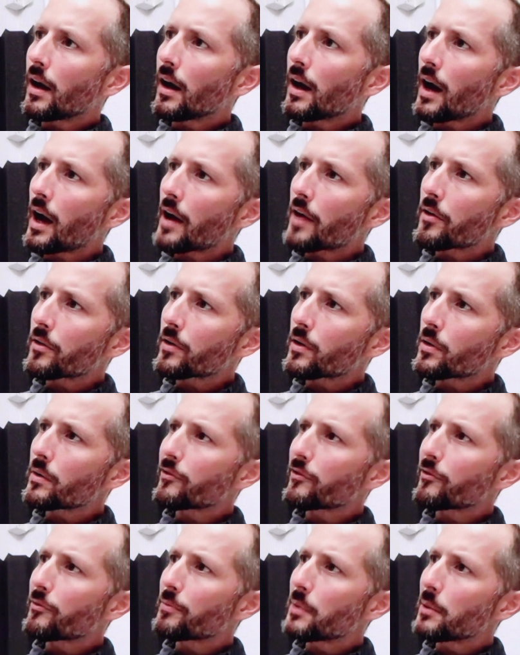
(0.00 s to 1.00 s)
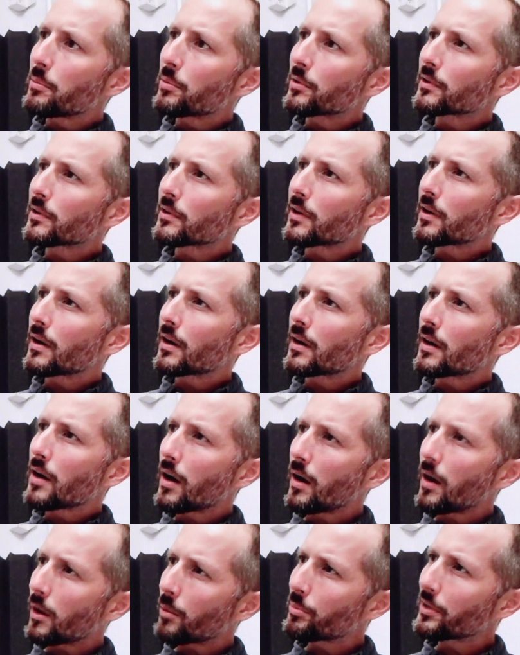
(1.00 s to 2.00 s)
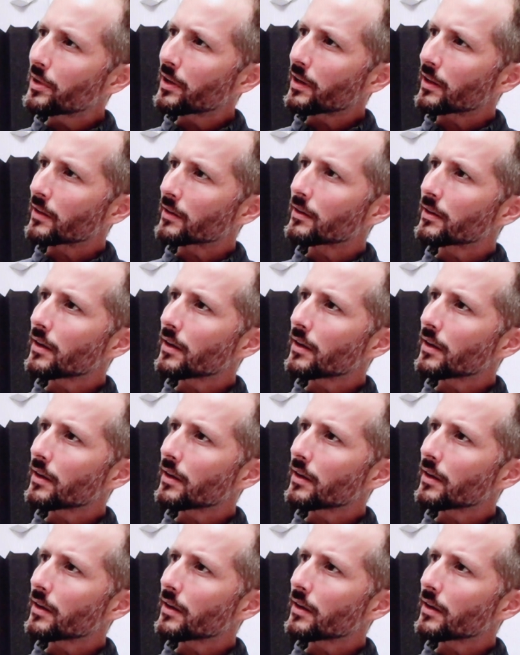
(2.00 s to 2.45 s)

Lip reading: I don't know if people copied it.